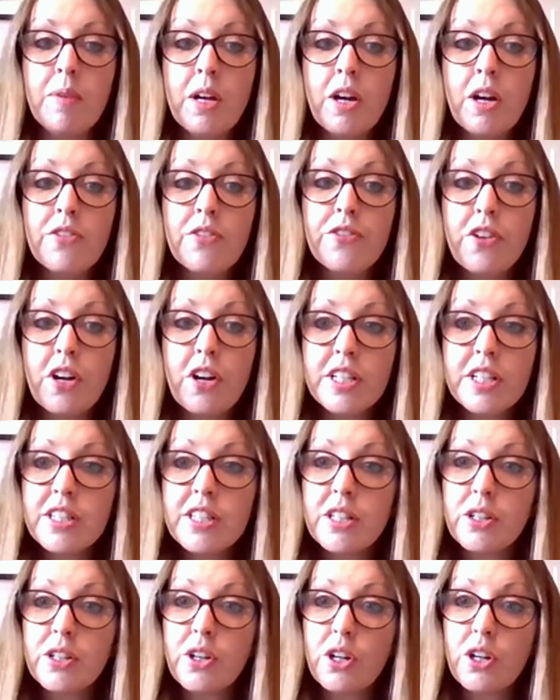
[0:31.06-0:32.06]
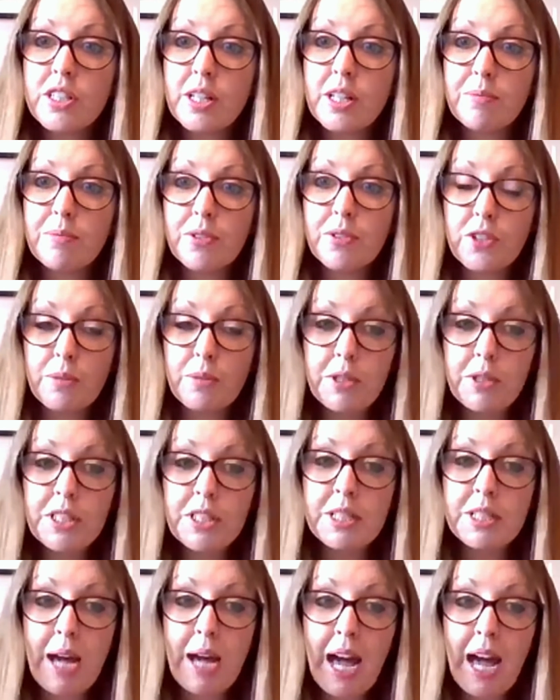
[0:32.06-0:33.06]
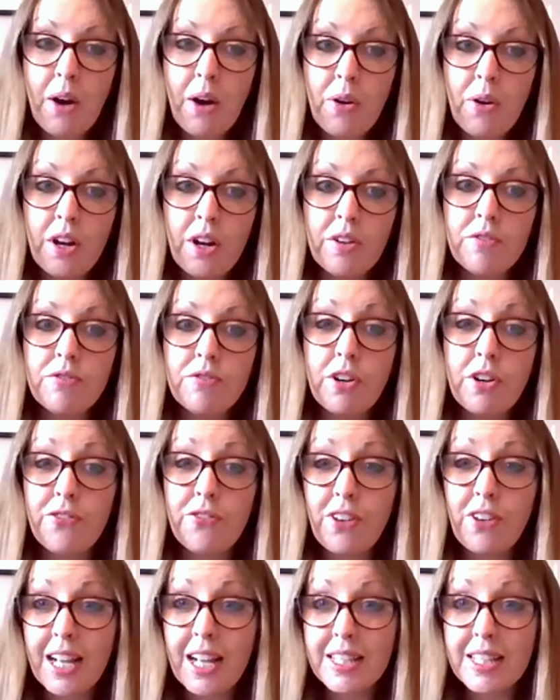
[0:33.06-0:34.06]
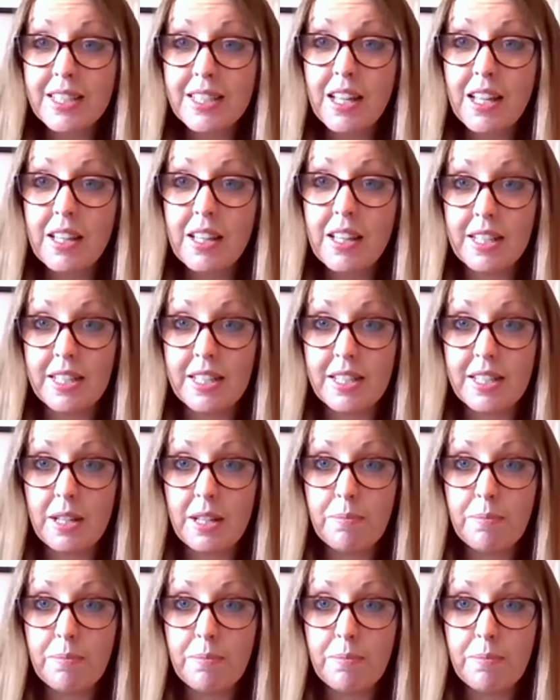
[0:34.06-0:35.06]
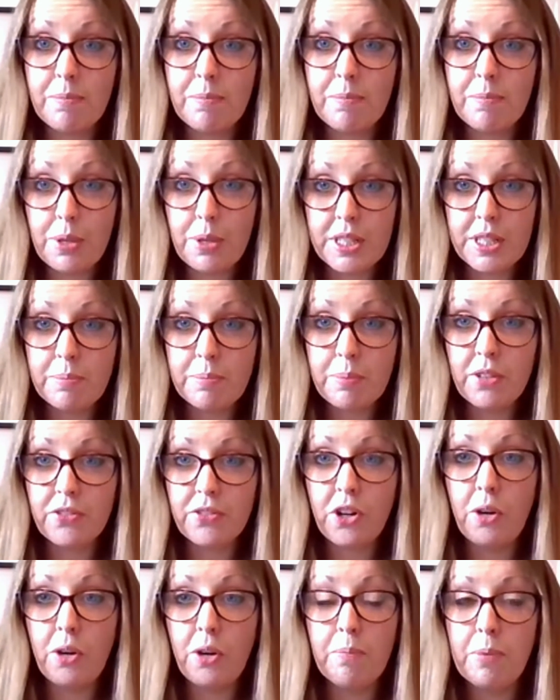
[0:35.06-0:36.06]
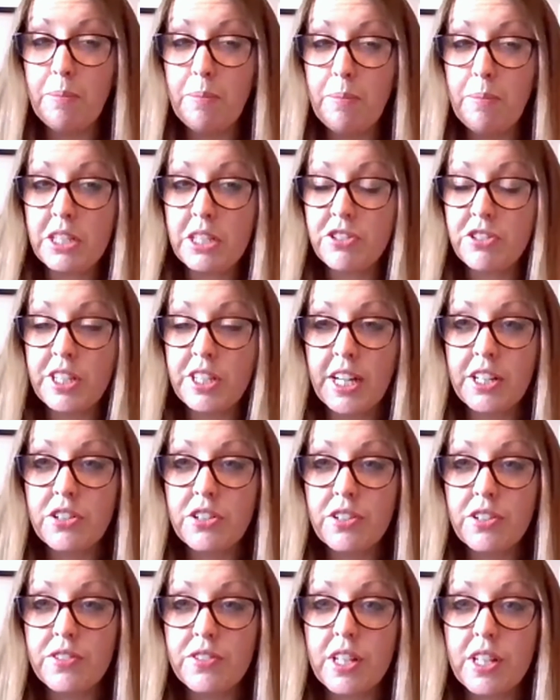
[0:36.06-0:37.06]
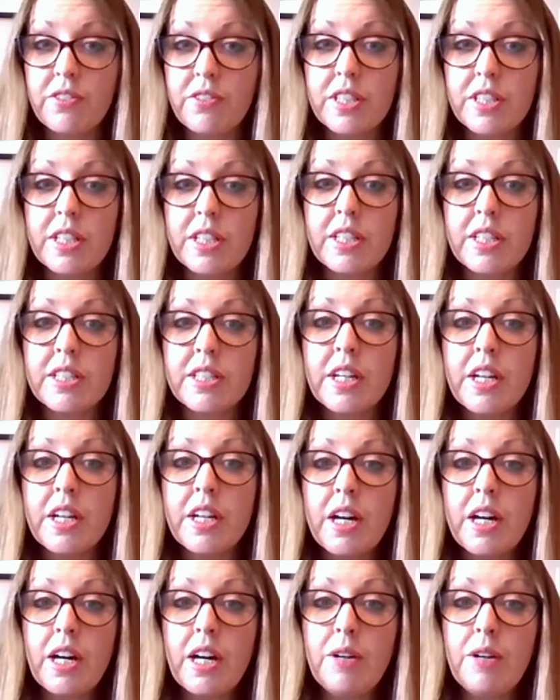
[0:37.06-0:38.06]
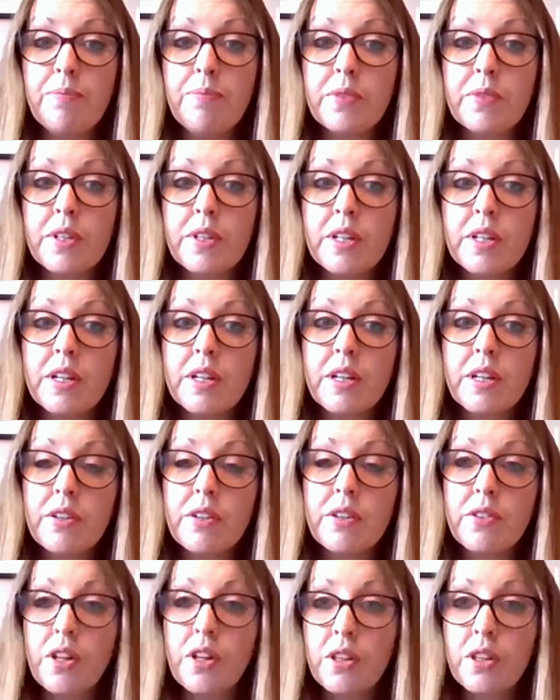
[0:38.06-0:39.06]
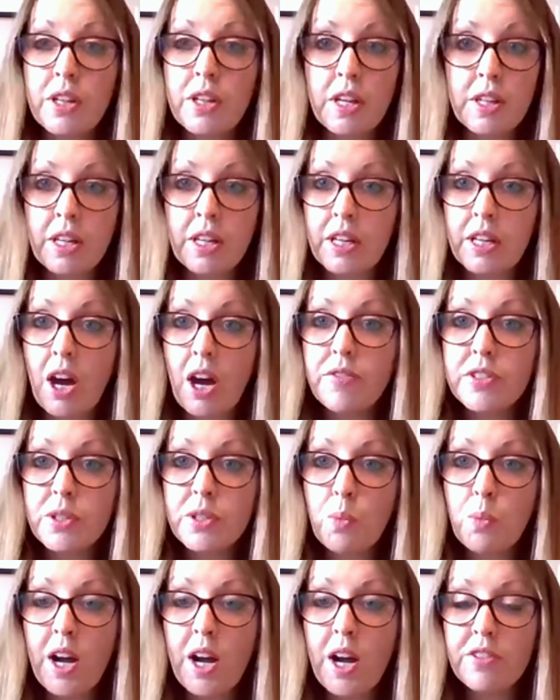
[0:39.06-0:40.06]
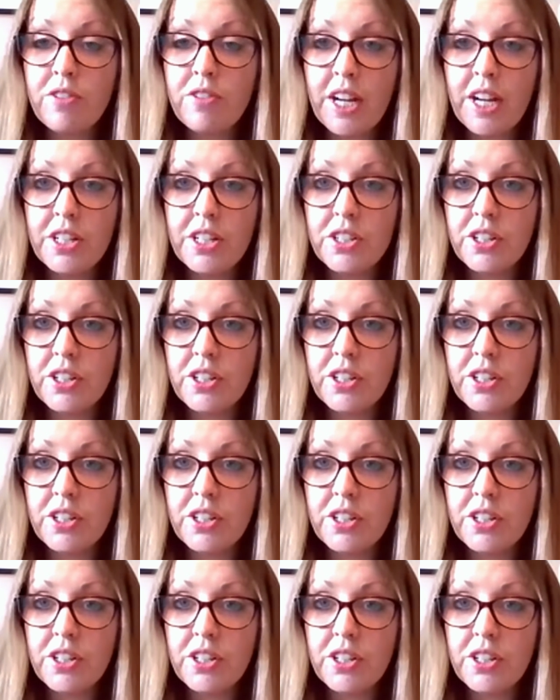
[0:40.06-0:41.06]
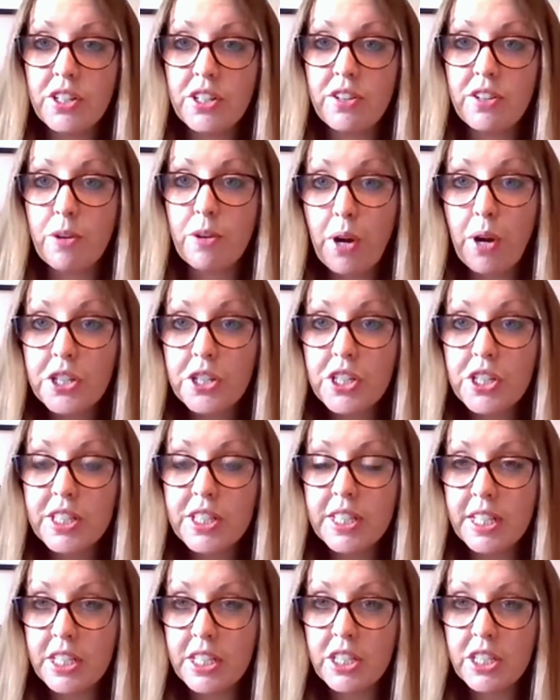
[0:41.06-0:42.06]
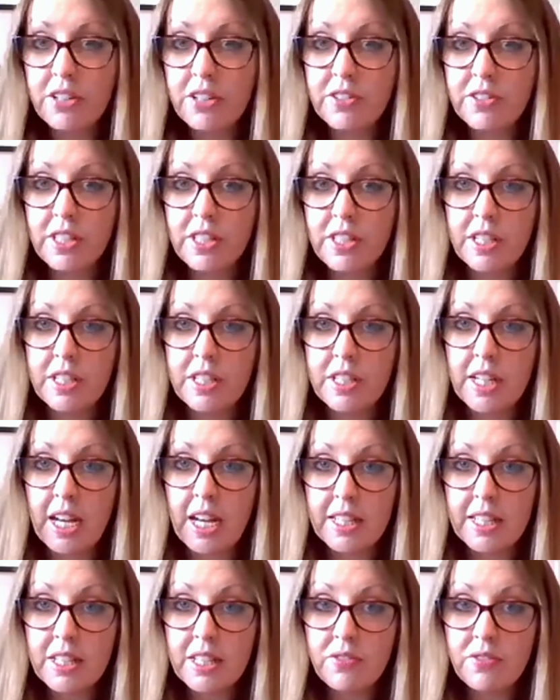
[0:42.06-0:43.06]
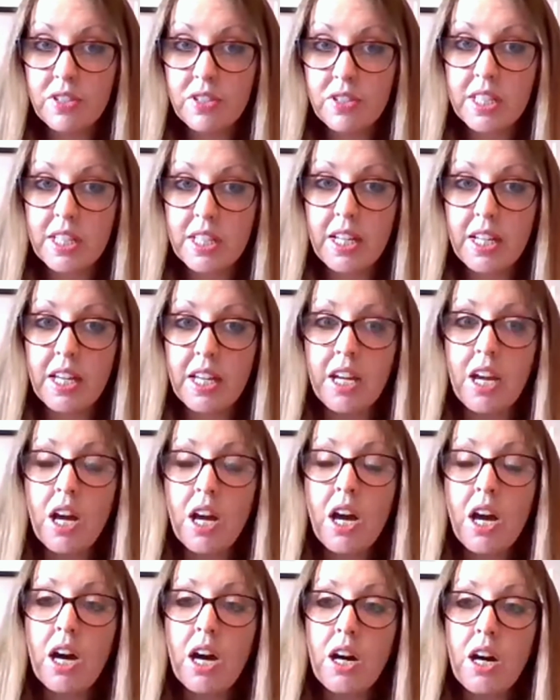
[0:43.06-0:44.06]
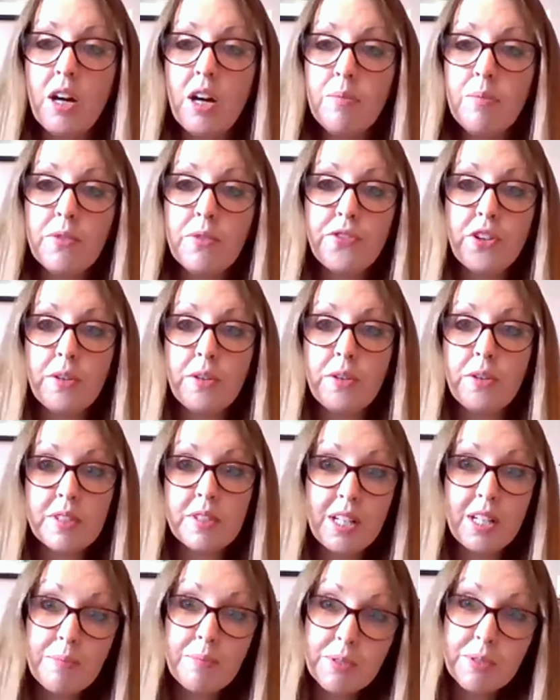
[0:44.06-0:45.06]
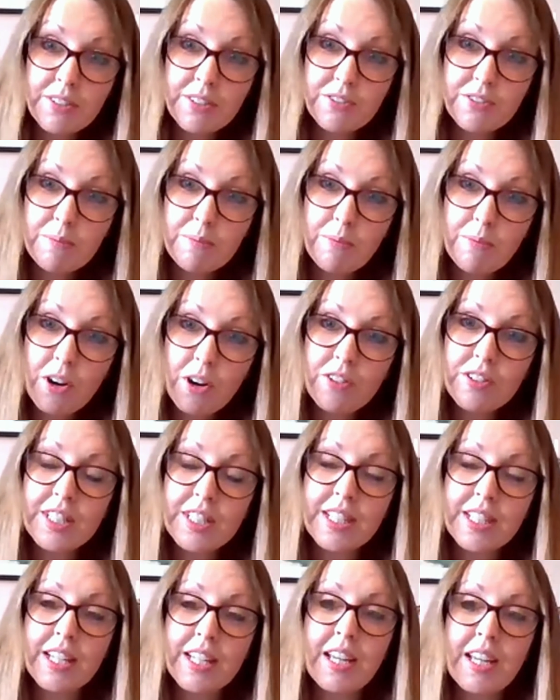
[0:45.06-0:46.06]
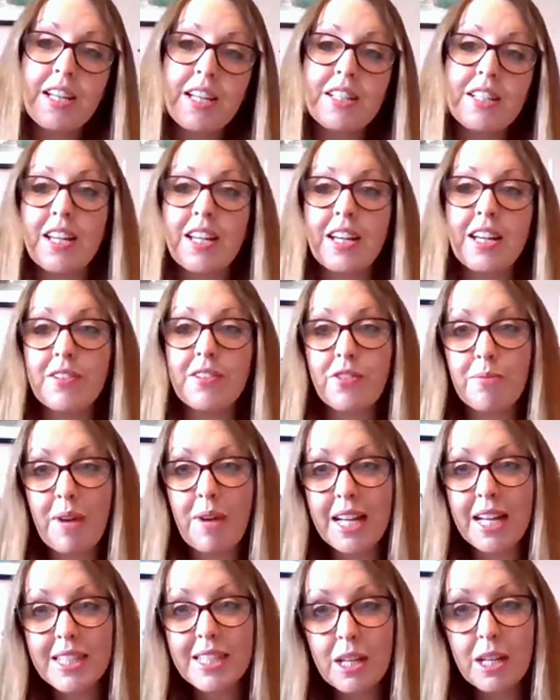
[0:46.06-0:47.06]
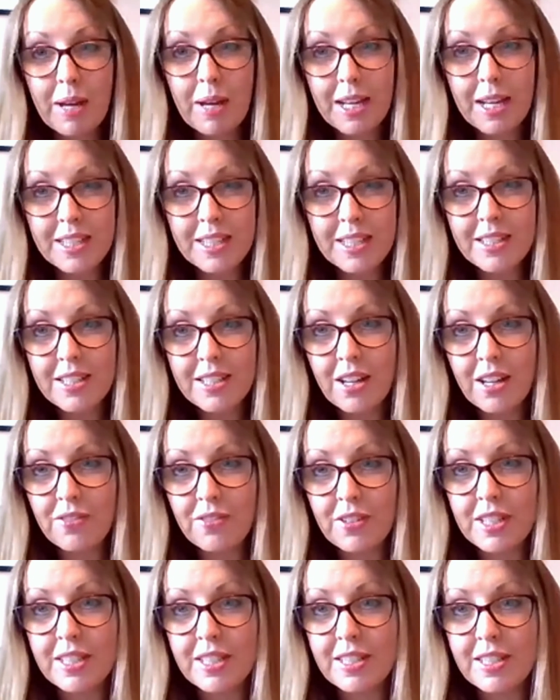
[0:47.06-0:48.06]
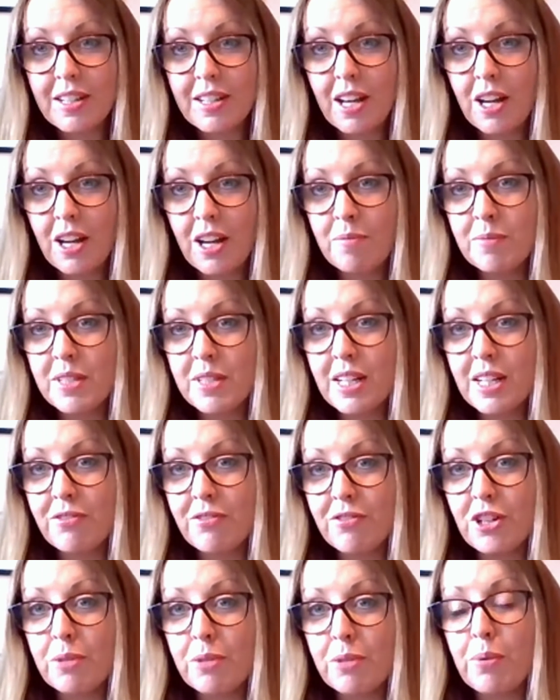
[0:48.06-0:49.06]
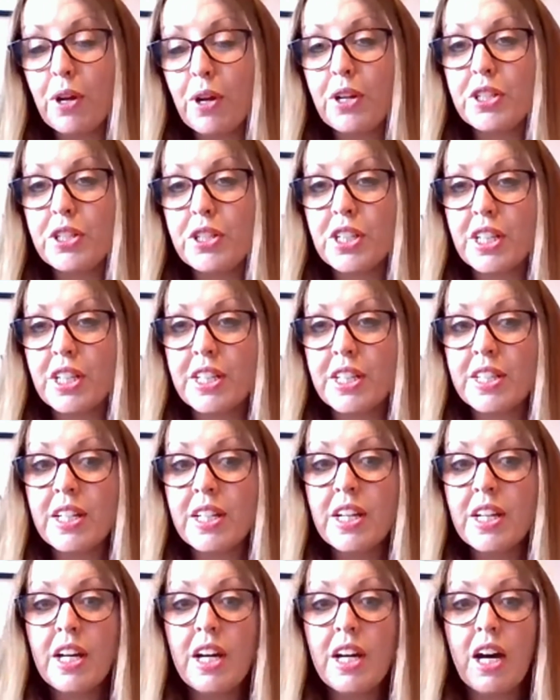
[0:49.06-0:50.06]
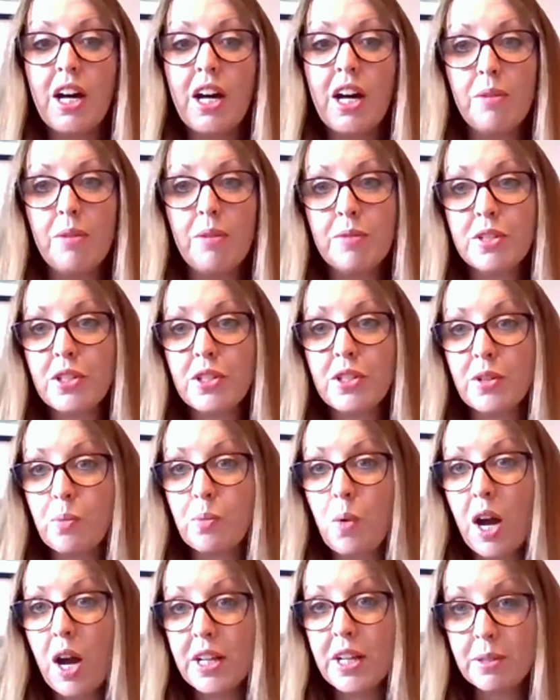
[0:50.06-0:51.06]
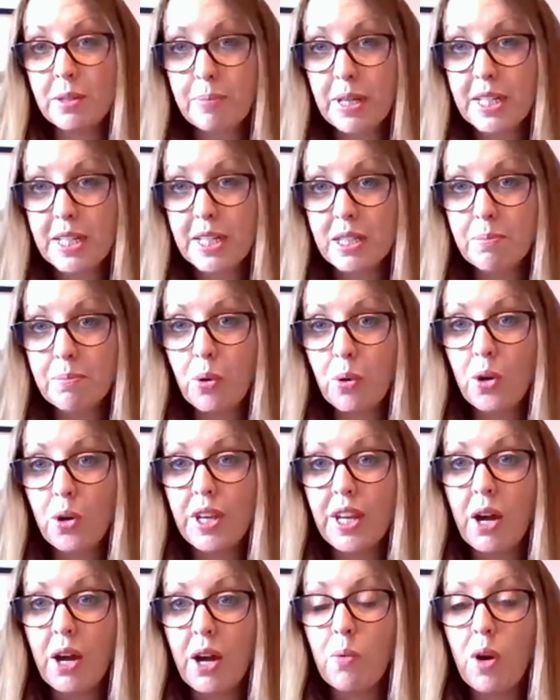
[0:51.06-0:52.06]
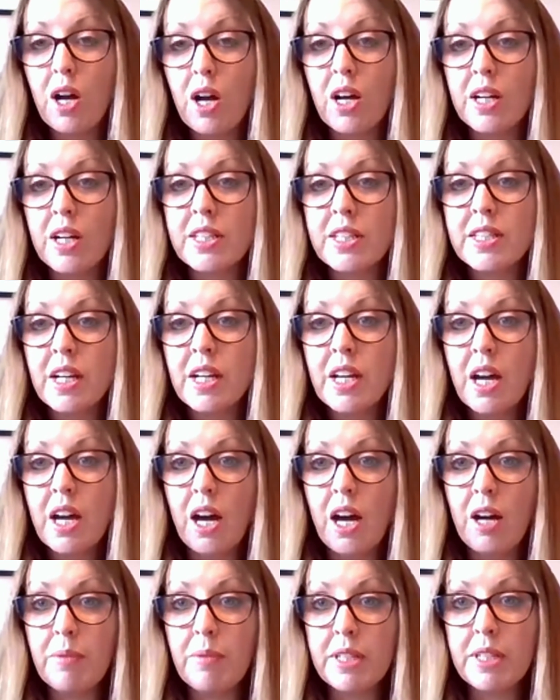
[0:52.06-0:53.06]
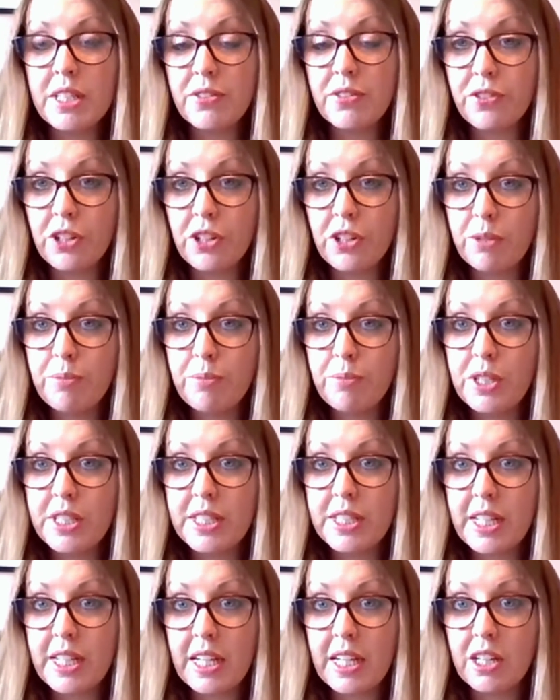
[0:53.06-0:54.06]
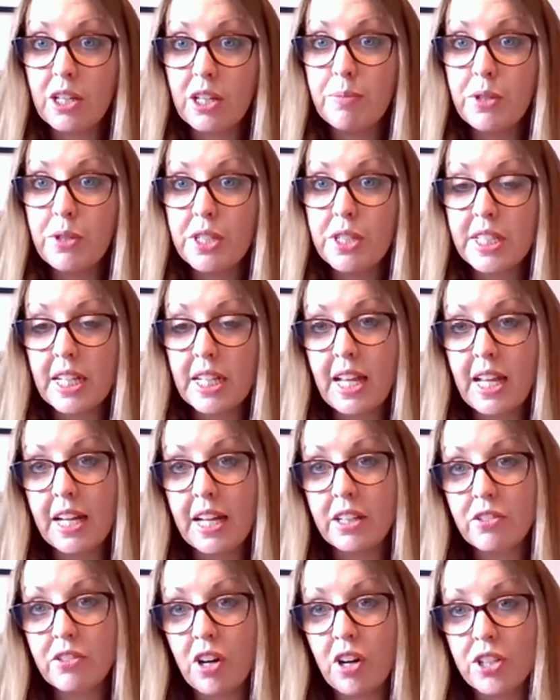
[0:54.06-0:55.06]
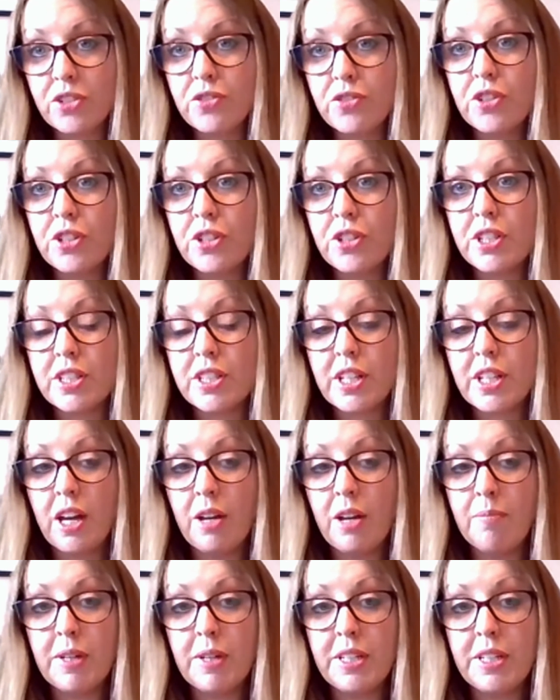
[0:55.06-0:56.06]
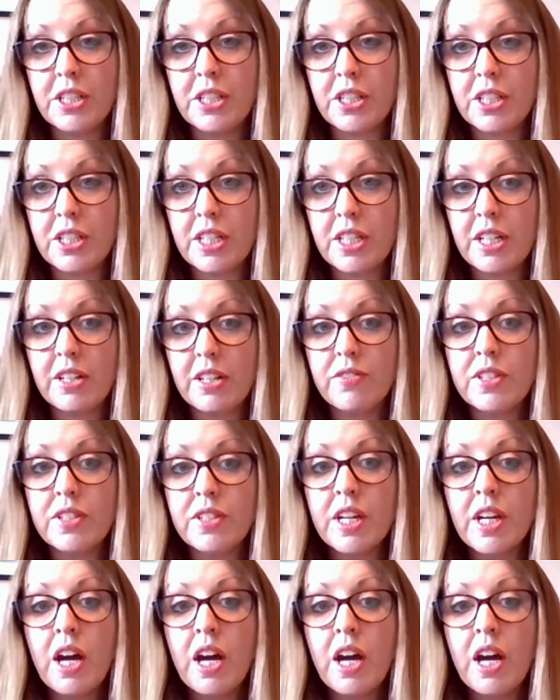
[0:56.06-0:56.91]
For us, the concept of community power reflects this principle of complementary nature of services. It covers a wide range of approaches, initiatives and activity, from deliberative democracy from asset-based service delivery approaches to wider peer support networks and different community-led grassroots initiatives.